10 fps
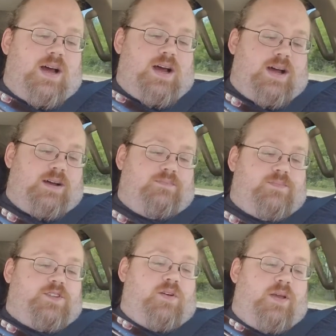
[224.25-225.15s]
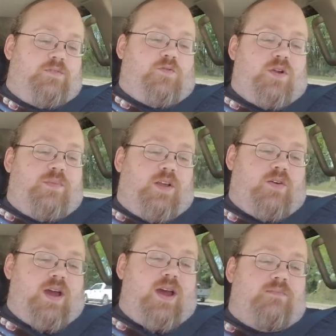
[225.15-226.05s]
Um, sodium is 40
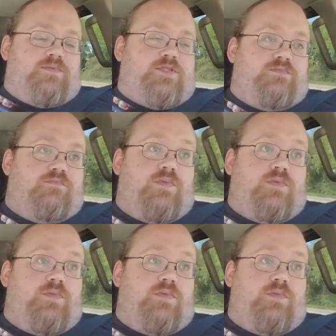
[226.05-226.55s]
milligrams,